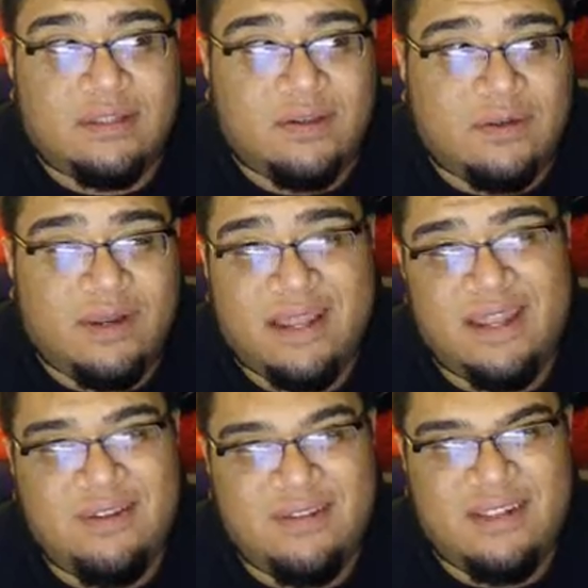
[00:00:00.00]
So I
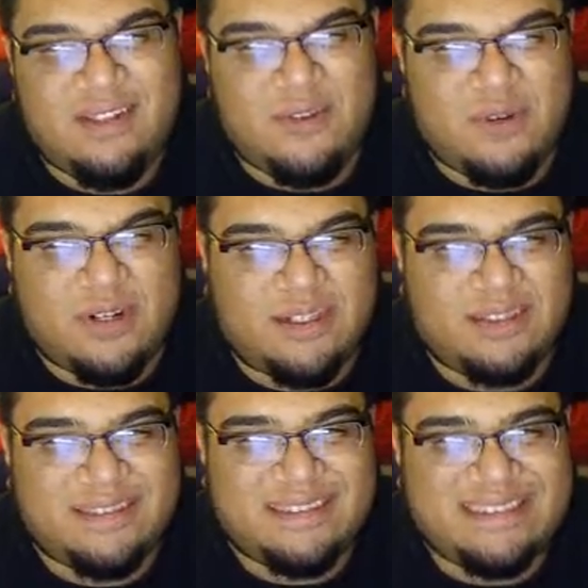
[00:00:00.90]
can't do any schoolwork.
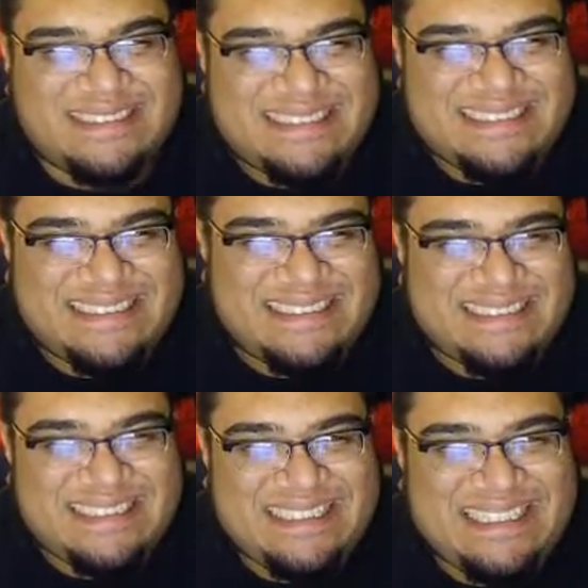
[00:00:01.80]

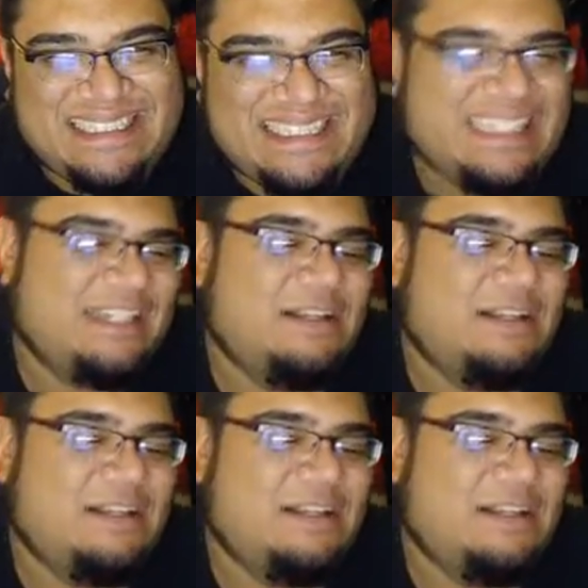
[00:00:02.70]
Teehee.